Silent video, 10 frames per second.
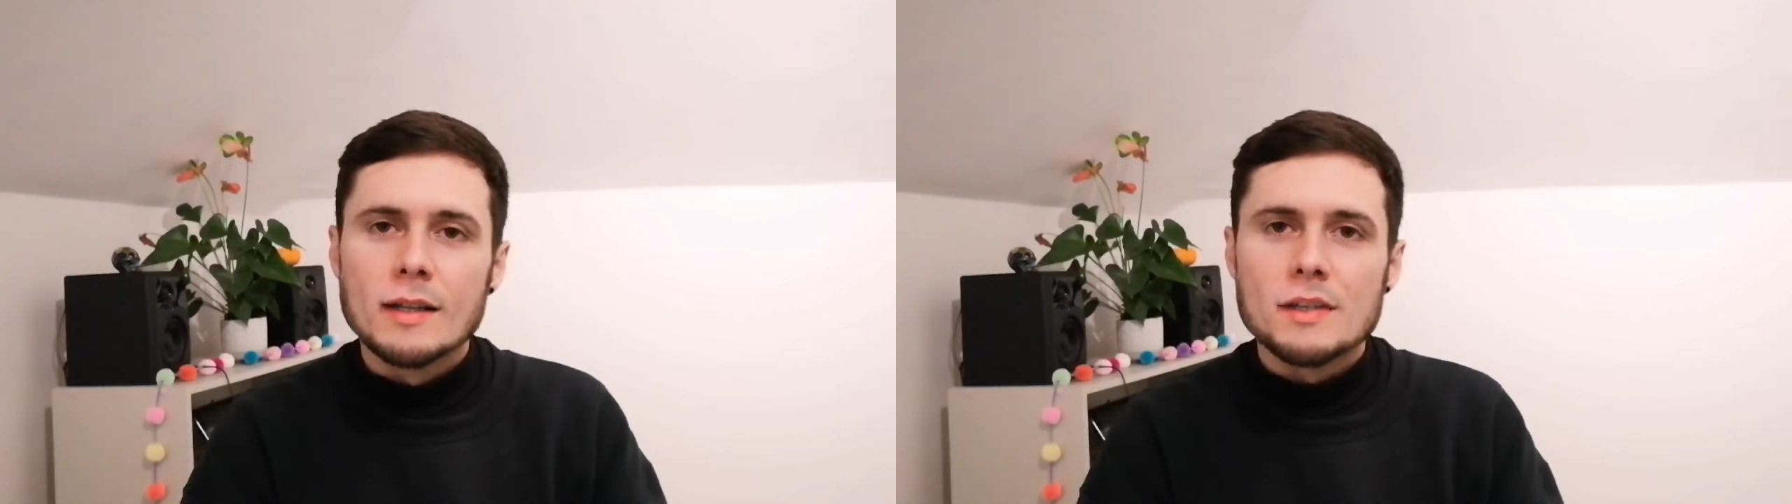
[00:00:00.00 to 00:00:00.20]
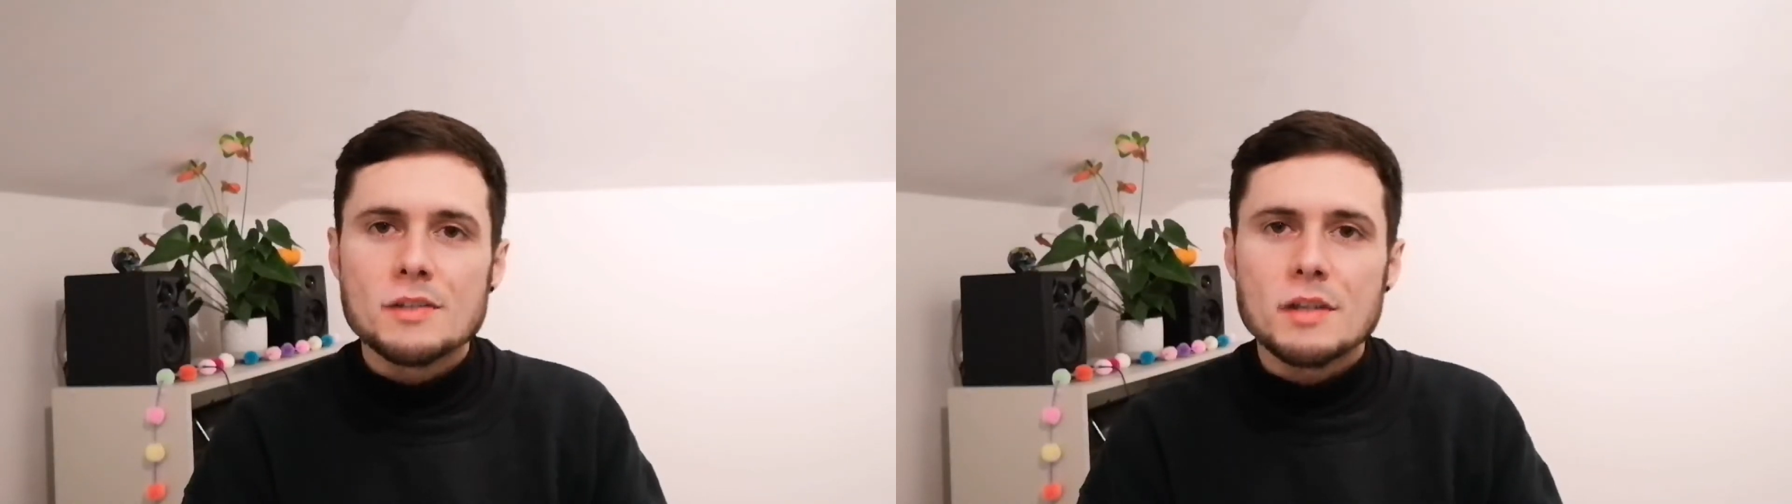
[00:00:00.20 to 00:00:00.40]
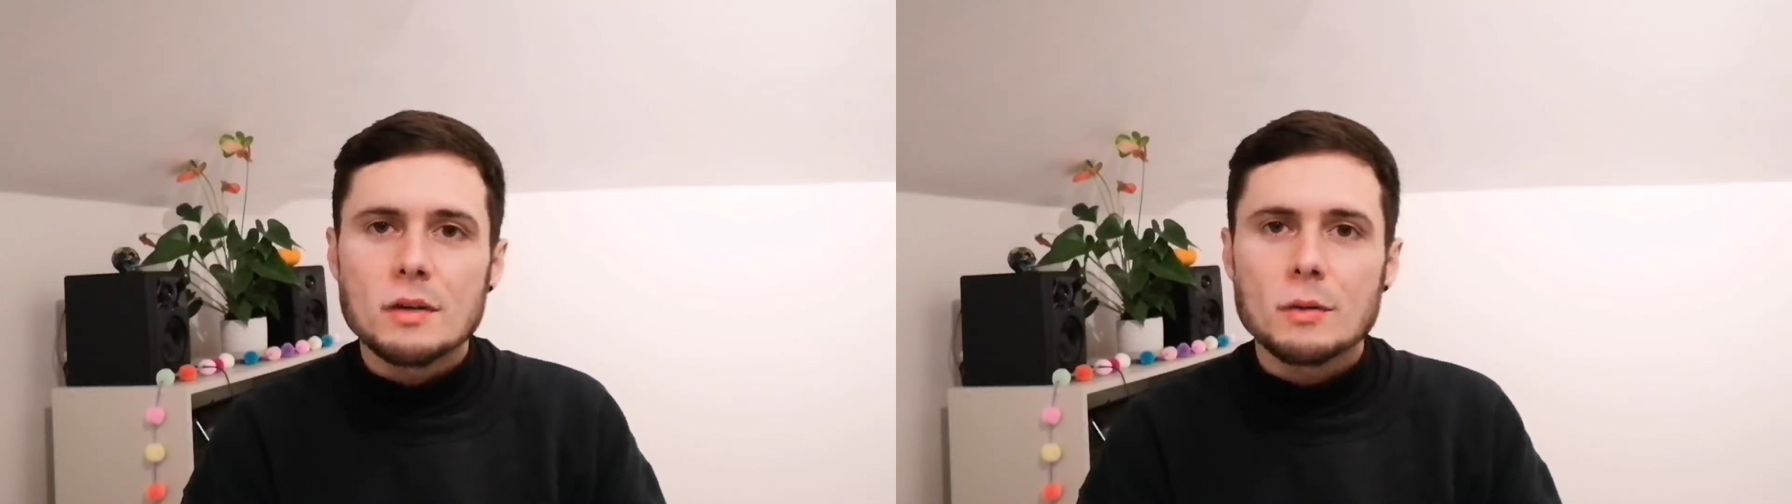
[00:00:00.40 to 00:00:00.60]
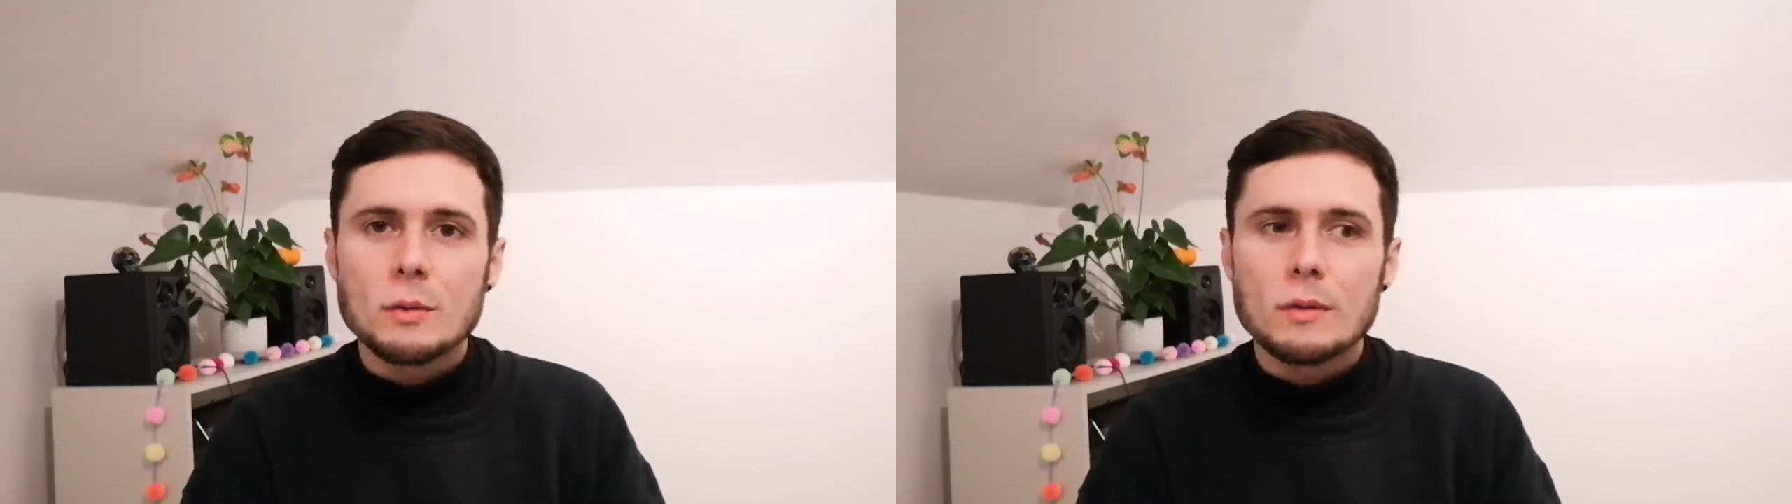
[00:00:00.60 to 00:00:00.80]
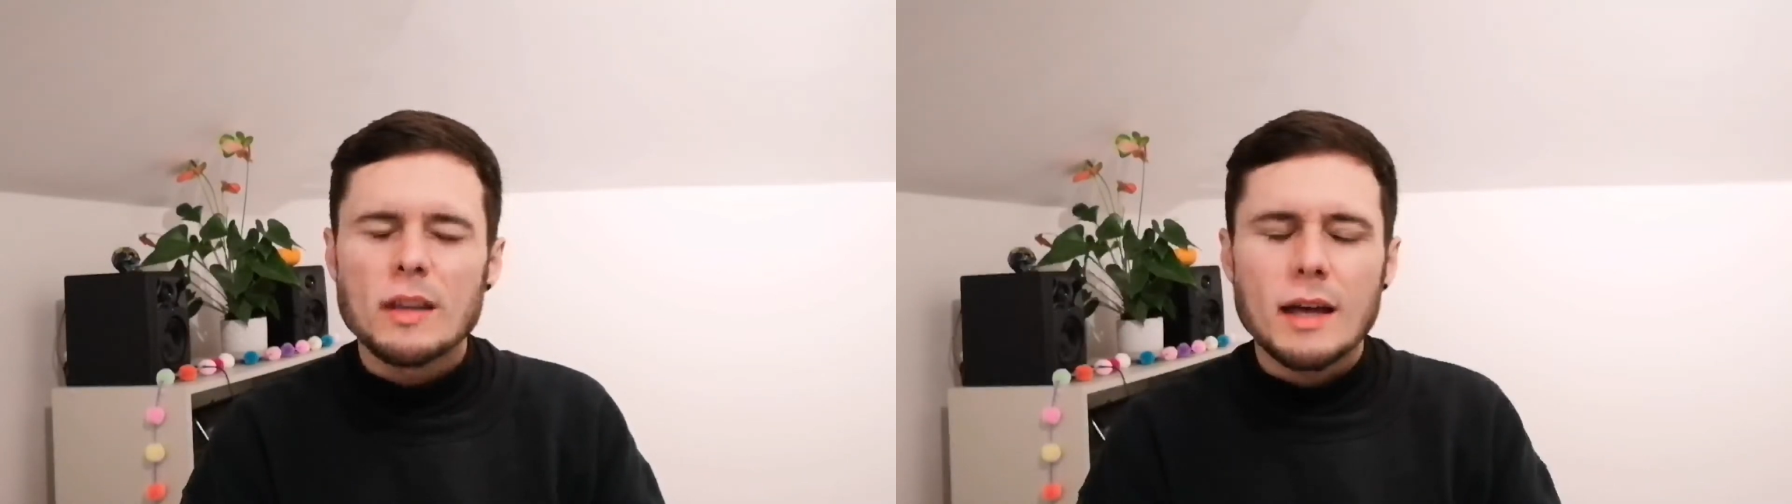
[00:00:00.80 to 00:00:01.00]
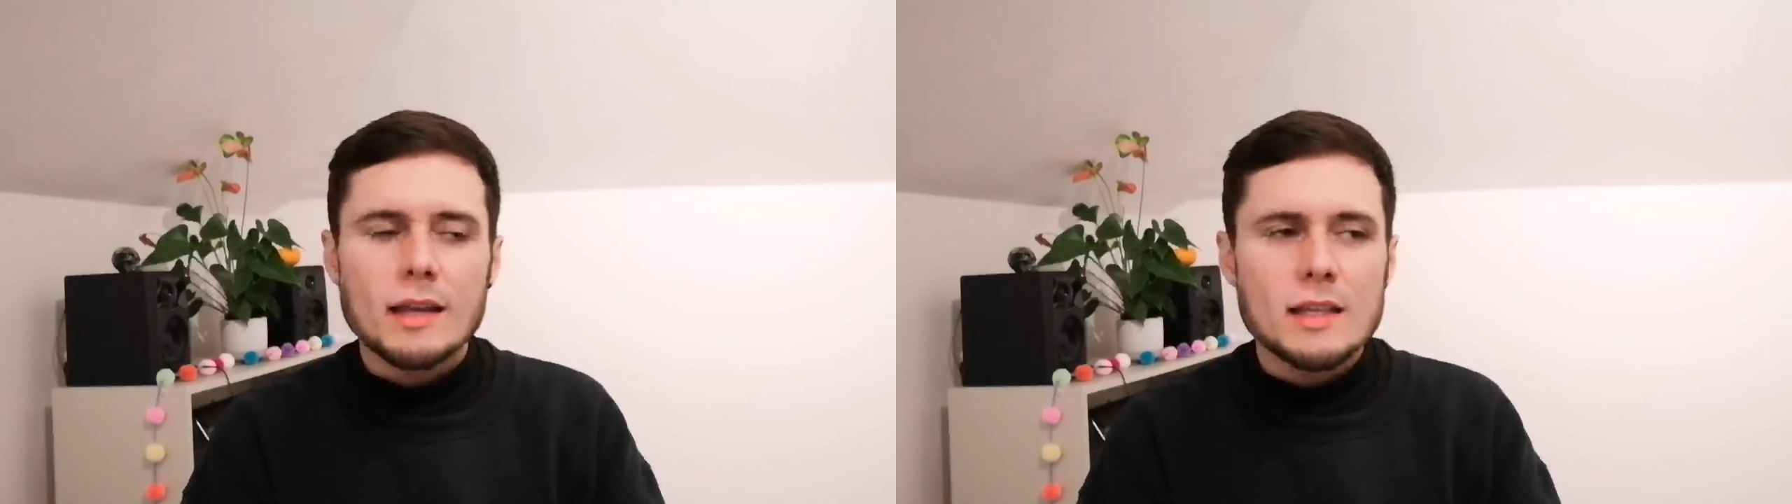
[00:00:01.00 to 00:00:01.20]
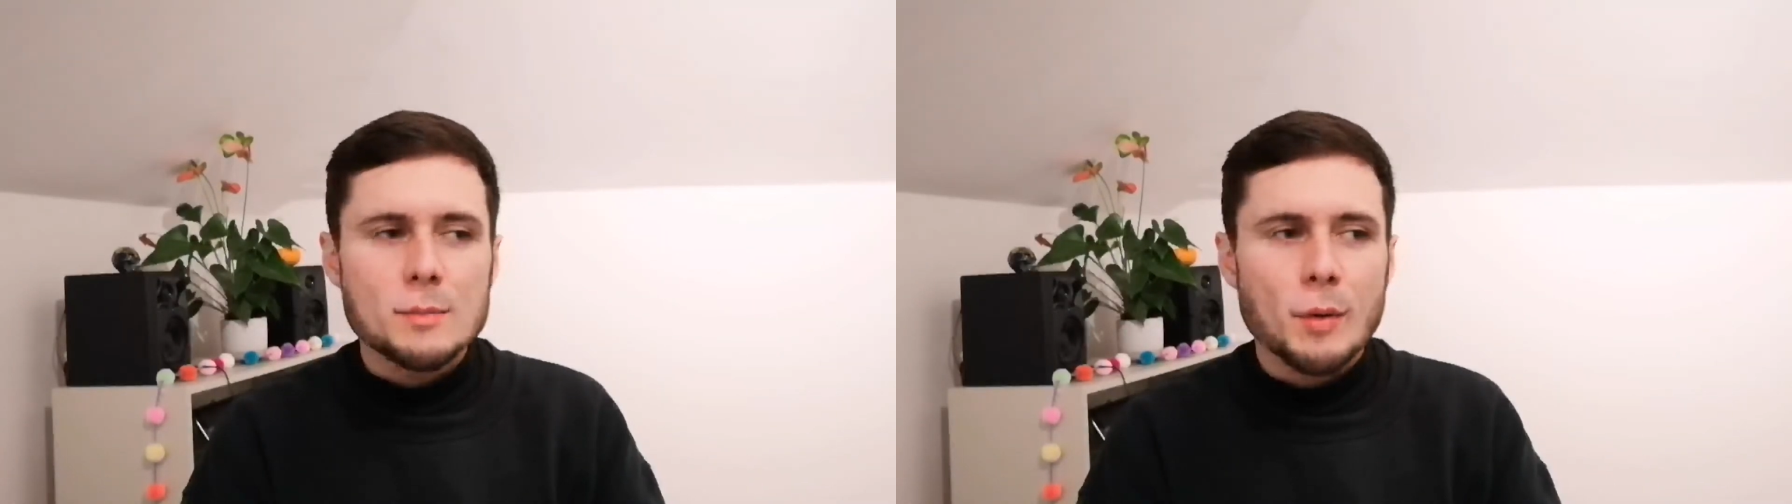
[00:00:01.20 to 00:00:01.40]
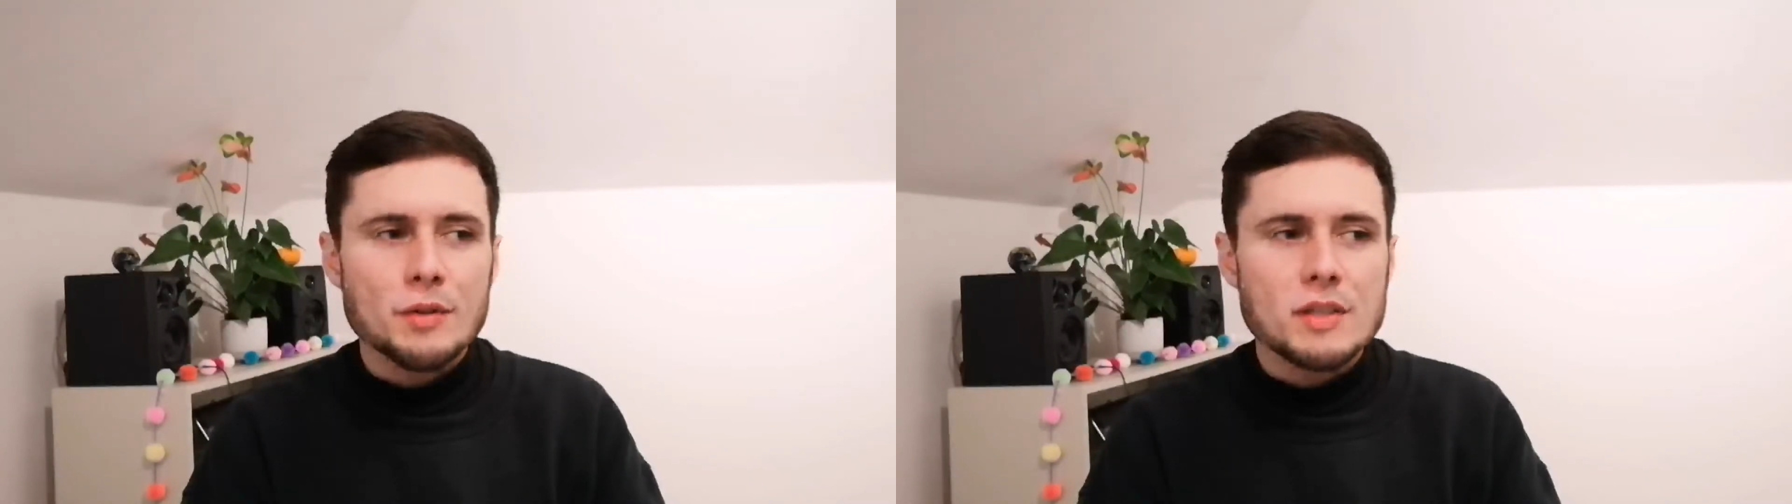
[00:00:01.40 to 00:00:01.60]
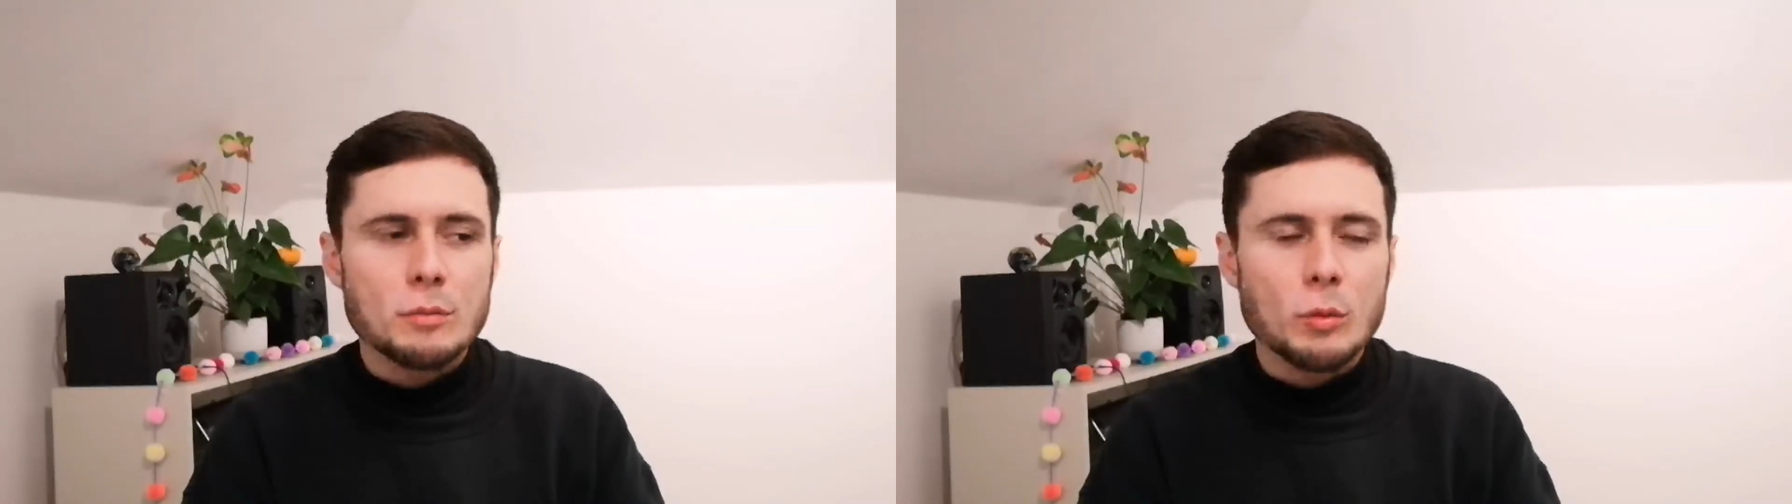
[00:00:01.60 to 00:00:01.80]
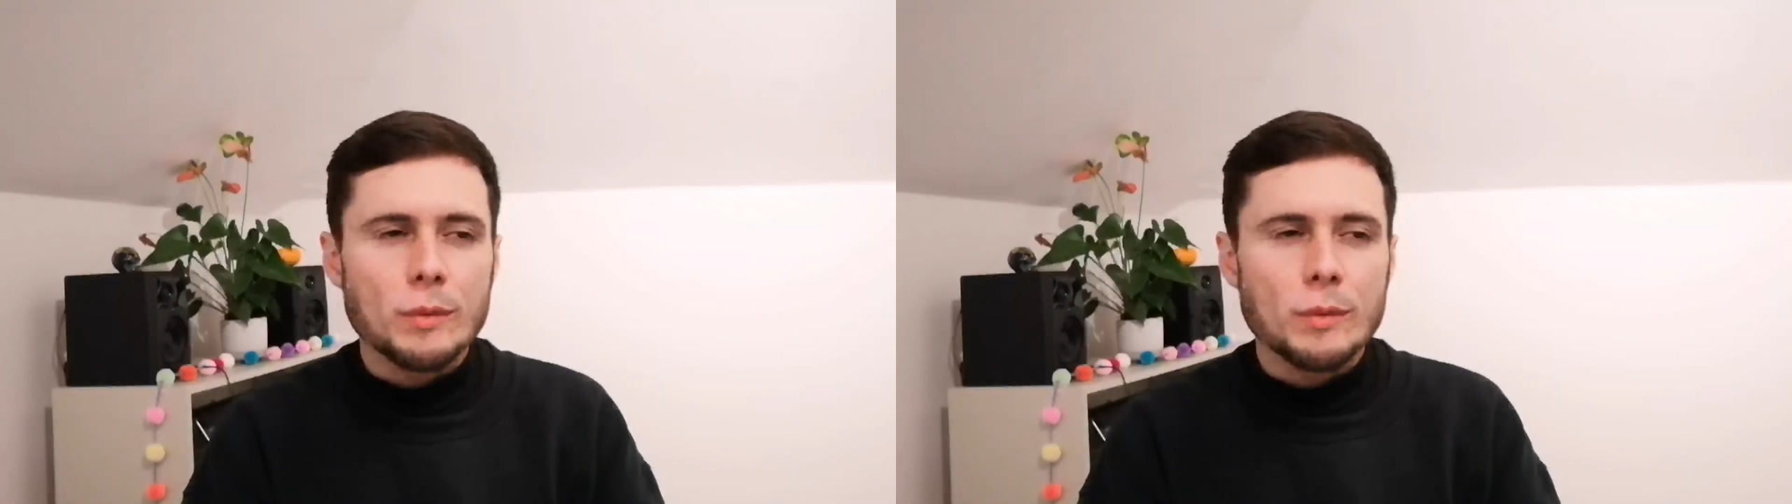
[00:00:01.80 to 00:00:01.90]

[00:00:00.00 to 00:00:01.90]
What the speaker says: So that is possible.